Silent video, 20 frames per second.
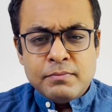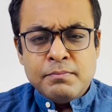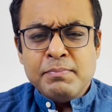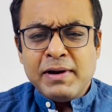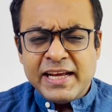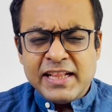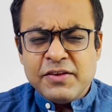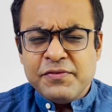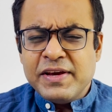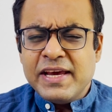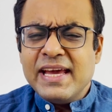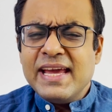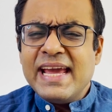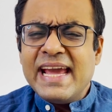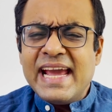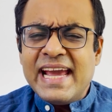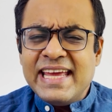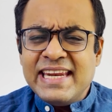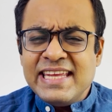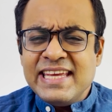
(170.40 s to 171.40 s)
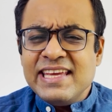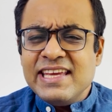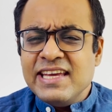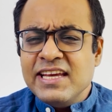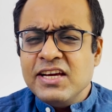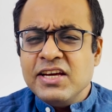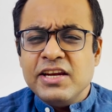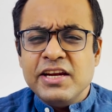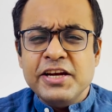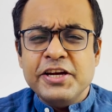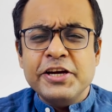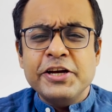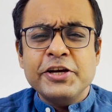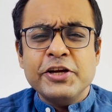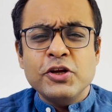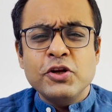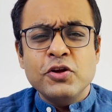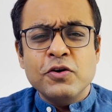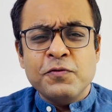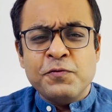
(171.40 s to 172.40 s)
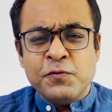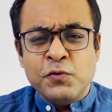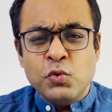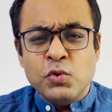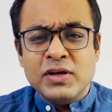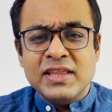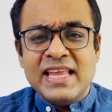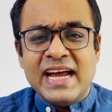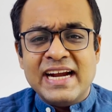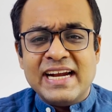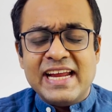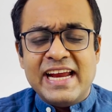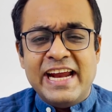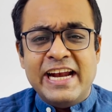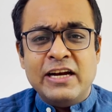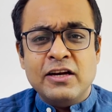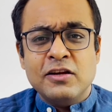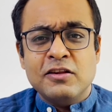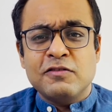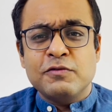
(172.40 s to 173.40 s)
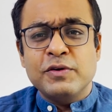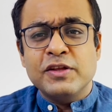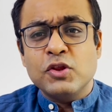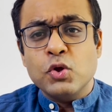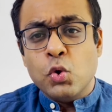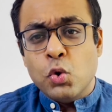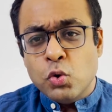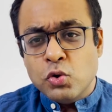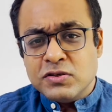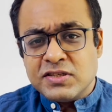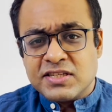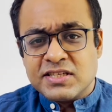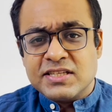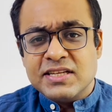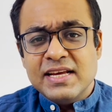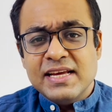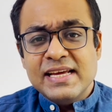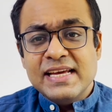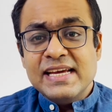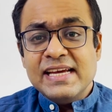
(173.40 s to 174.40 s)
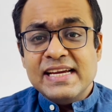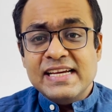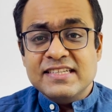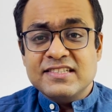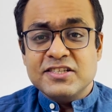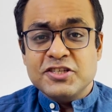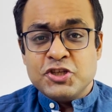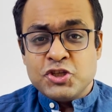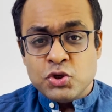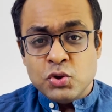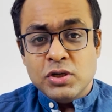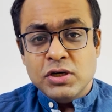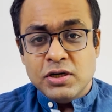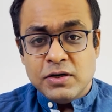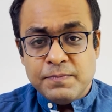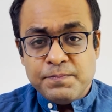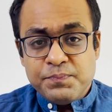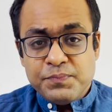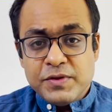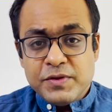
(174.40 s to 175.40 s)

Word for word: By the way, any ingredient in your food that ends with os is a sugar.